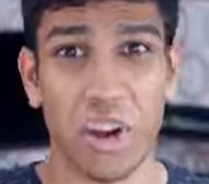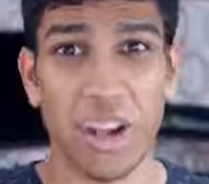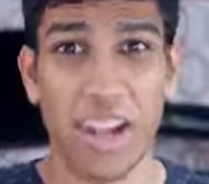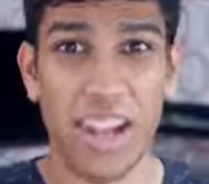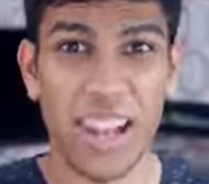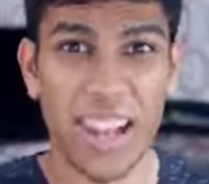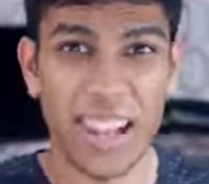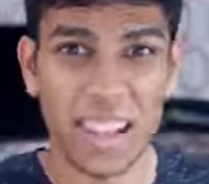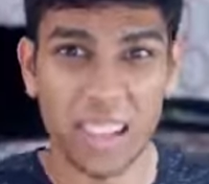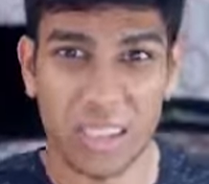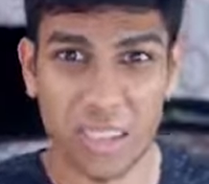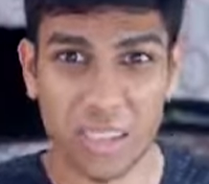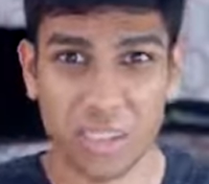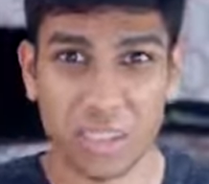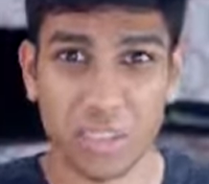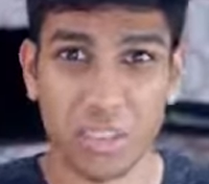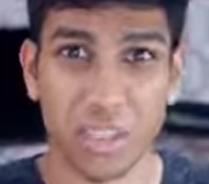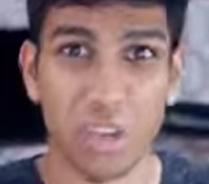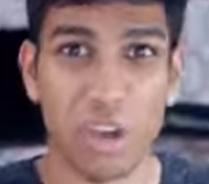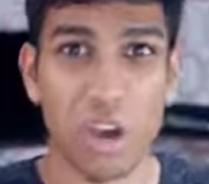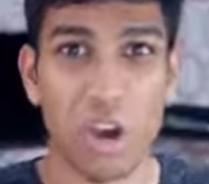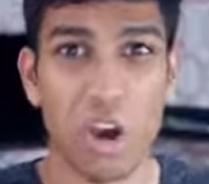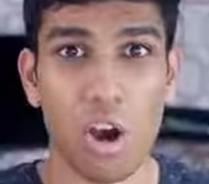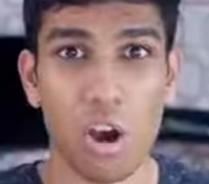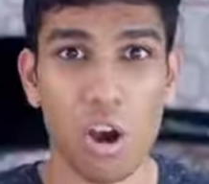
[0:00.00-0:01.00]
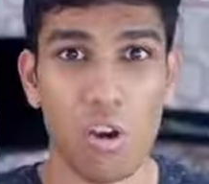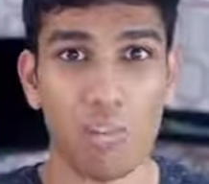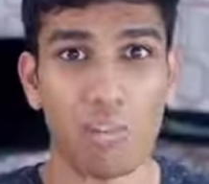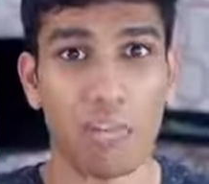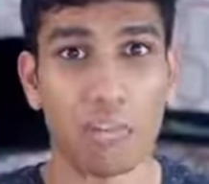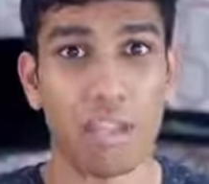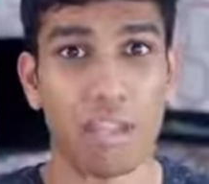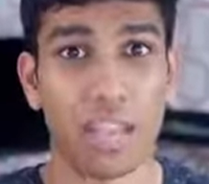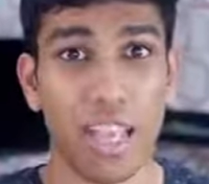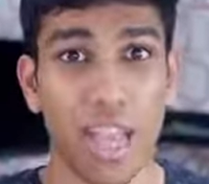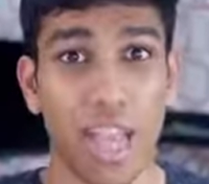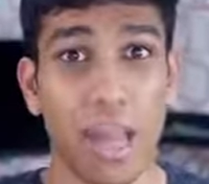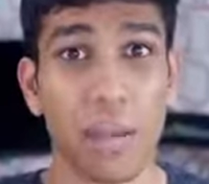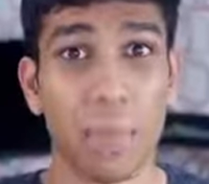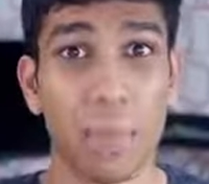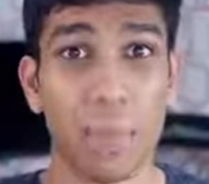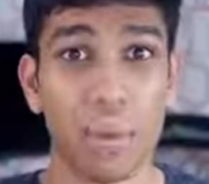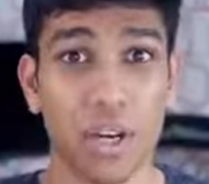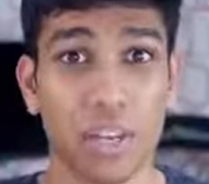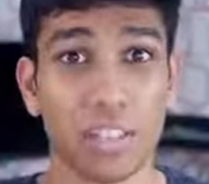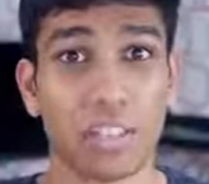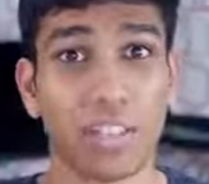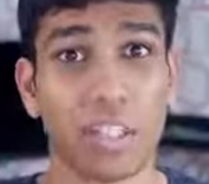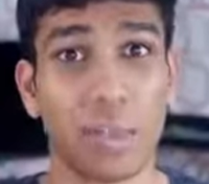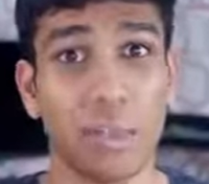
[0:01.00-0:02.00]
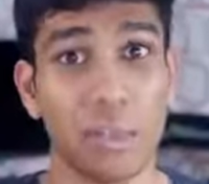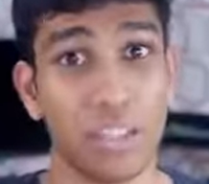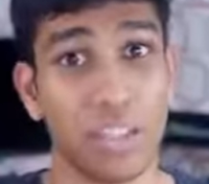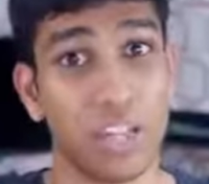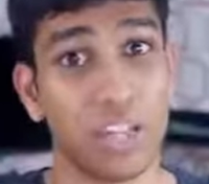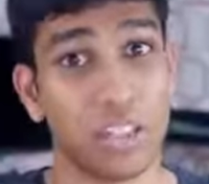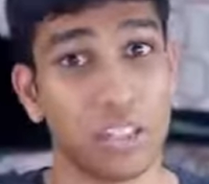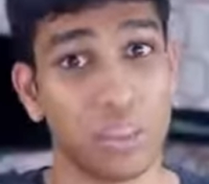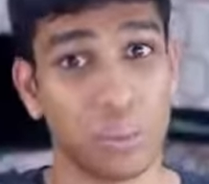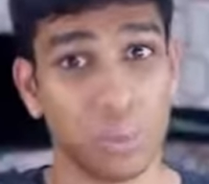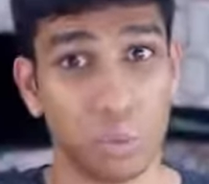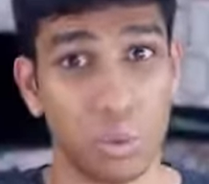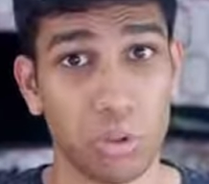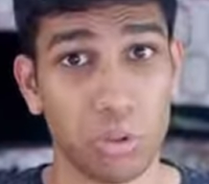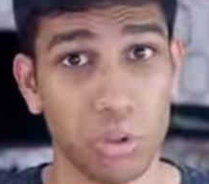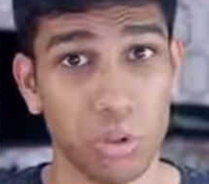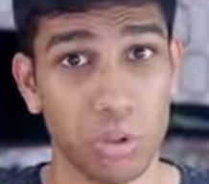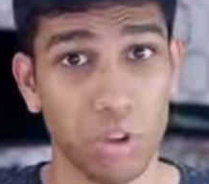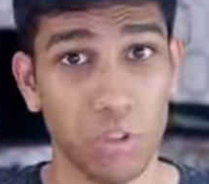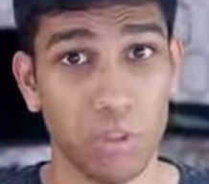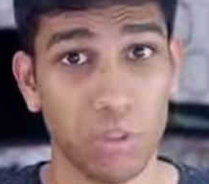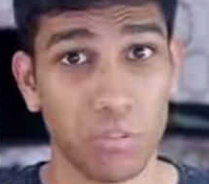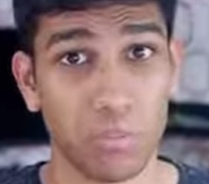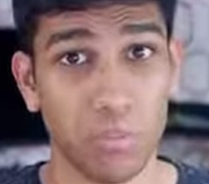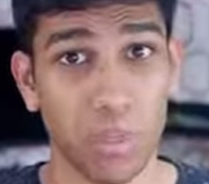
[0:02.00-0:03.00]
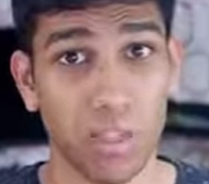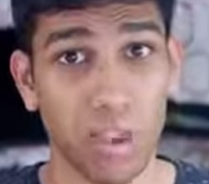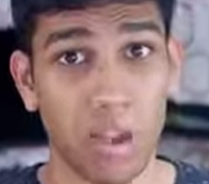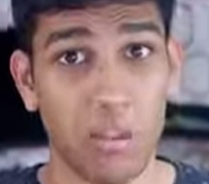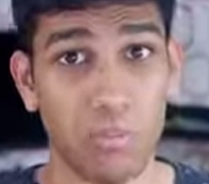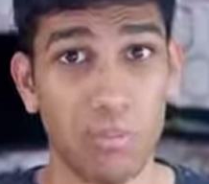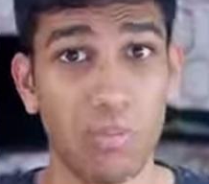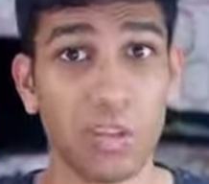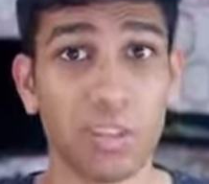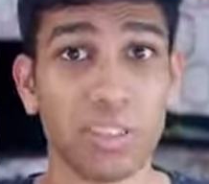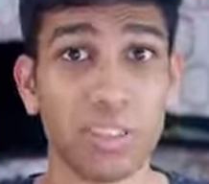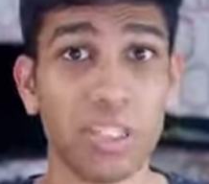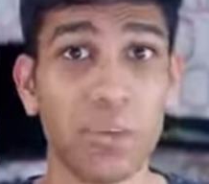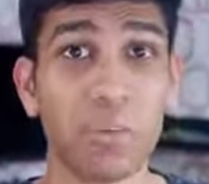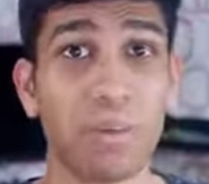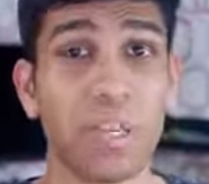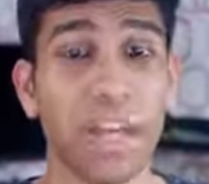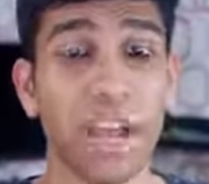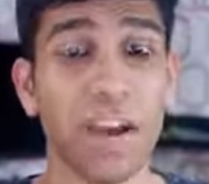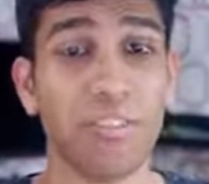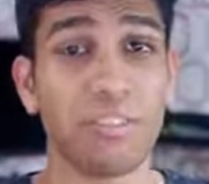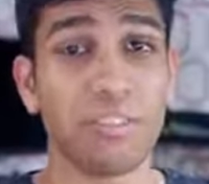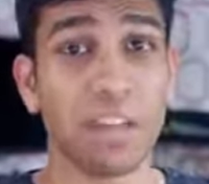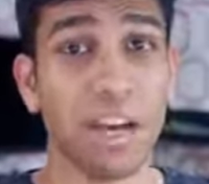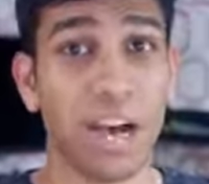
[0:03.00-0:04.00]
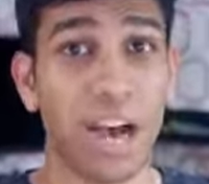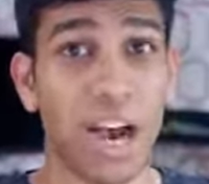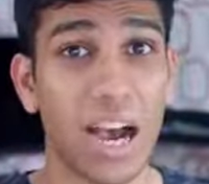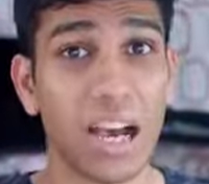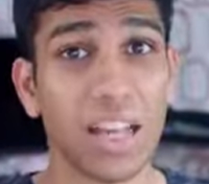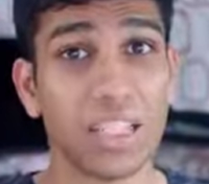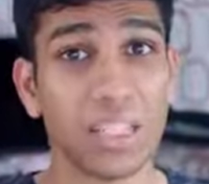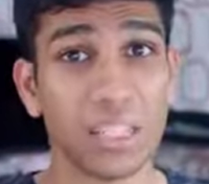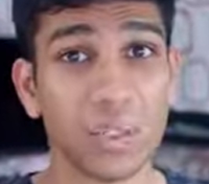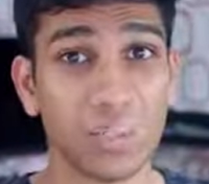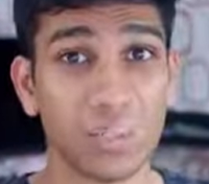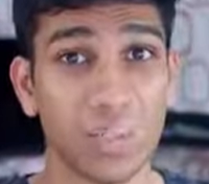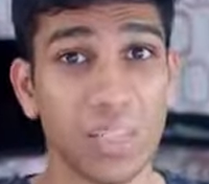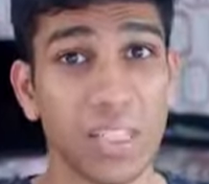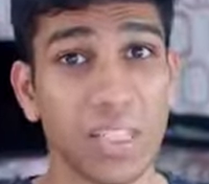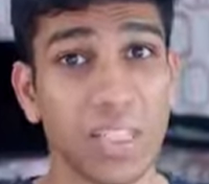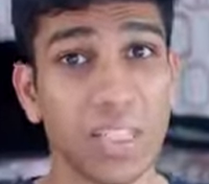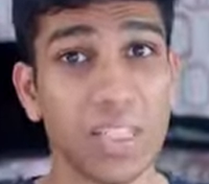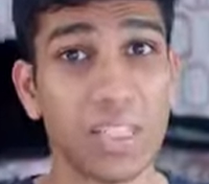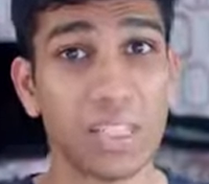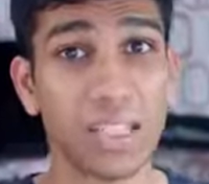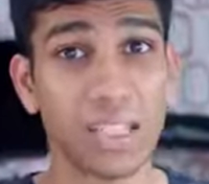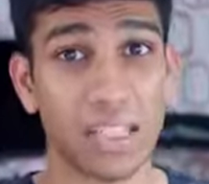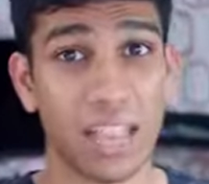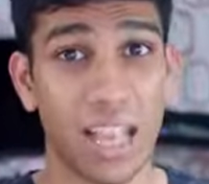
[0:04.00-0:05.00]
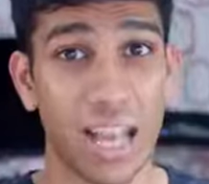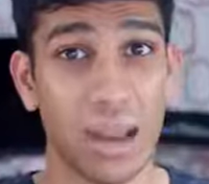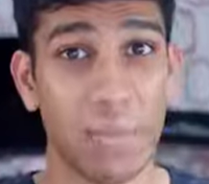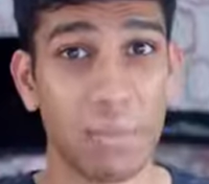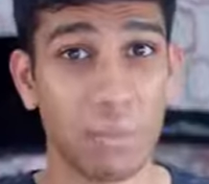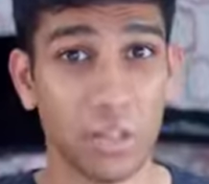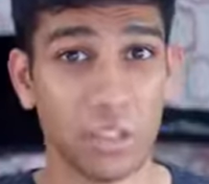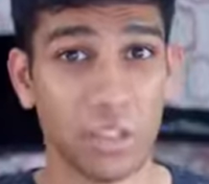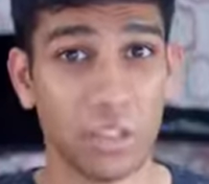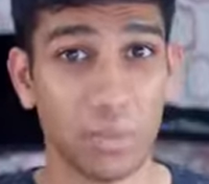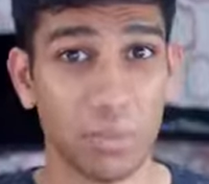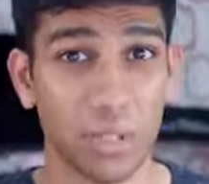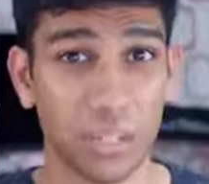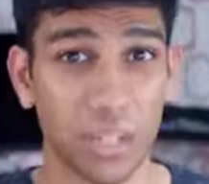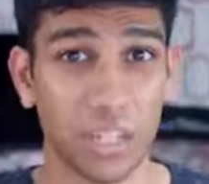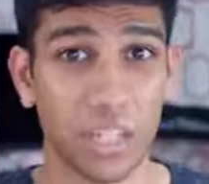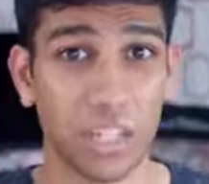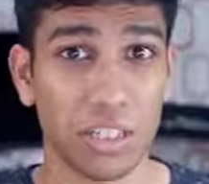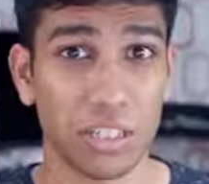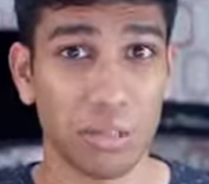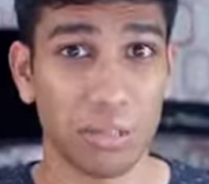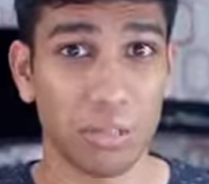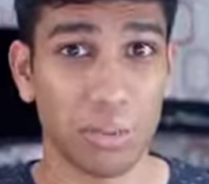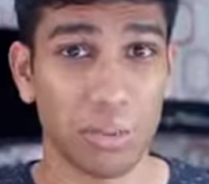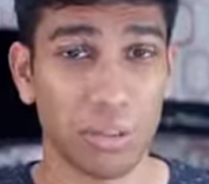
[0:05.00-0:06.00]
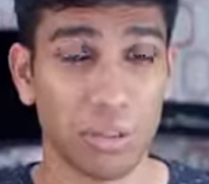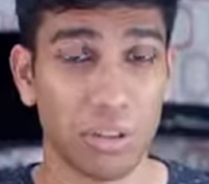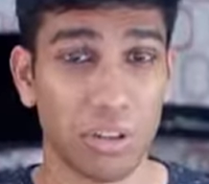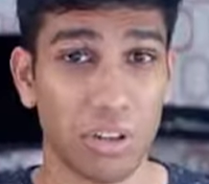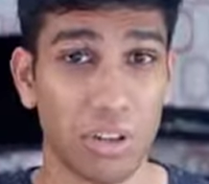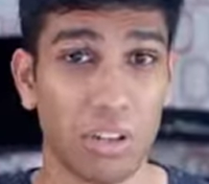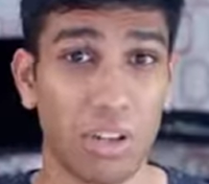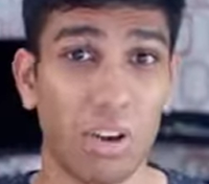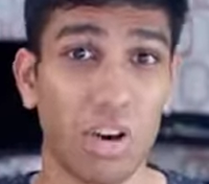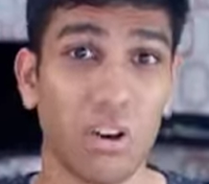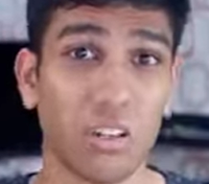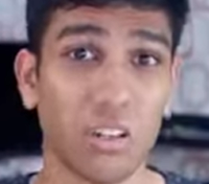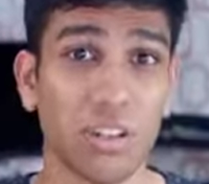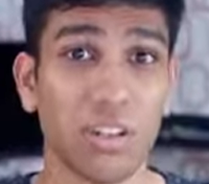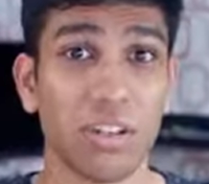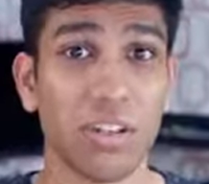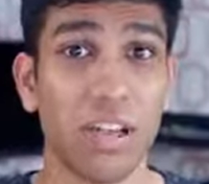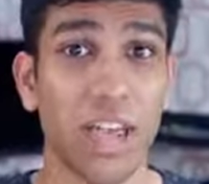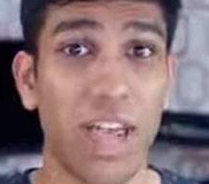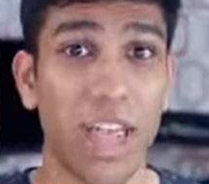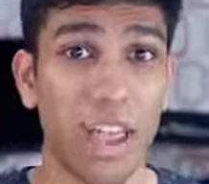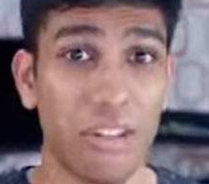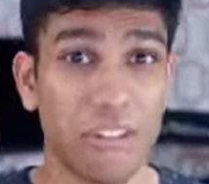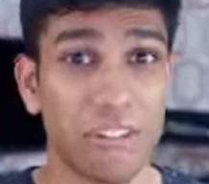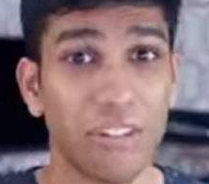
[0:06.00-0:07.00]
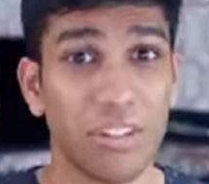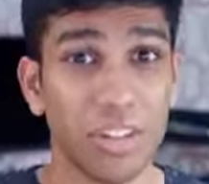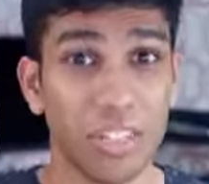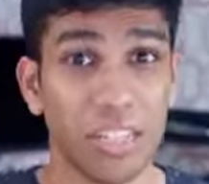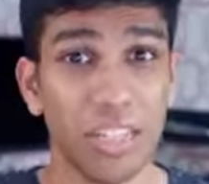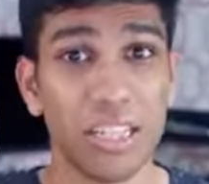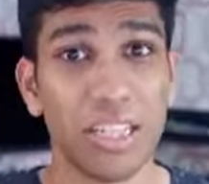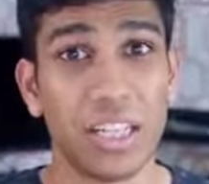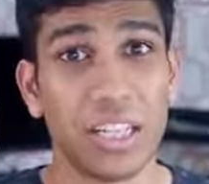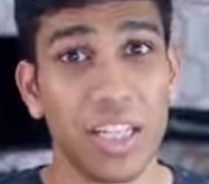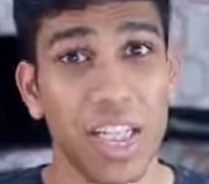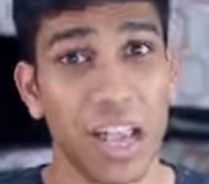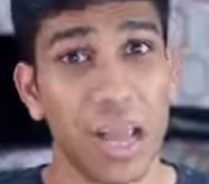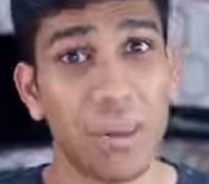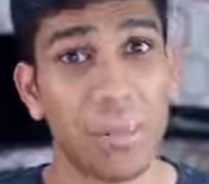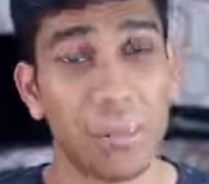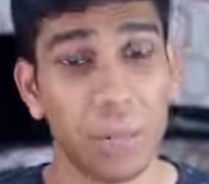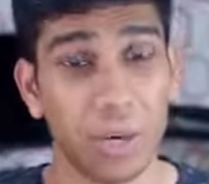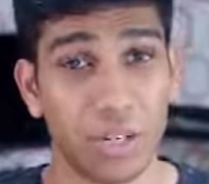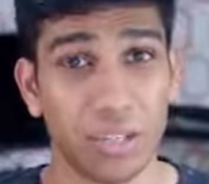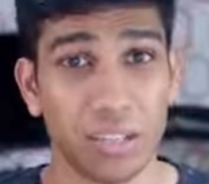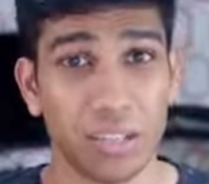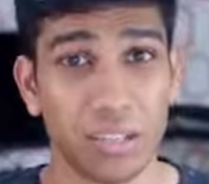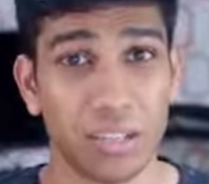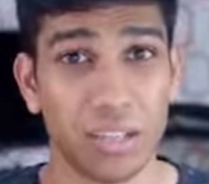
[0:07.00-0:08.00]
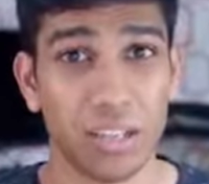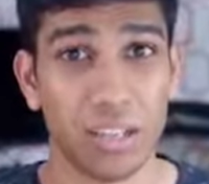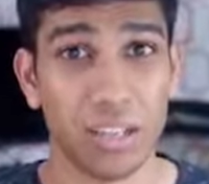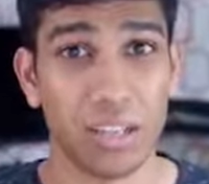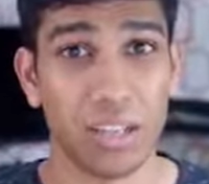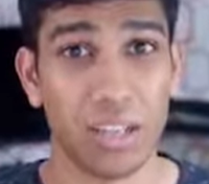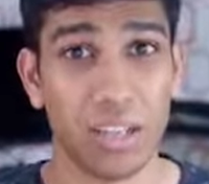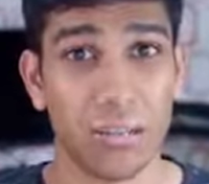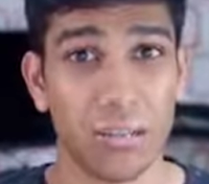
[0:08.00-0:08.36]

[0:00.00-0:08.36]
or layers of the CAN bus communication protocol. Firstly, we have the high-speed CAN bus communication protocol, or the FD CAN bus.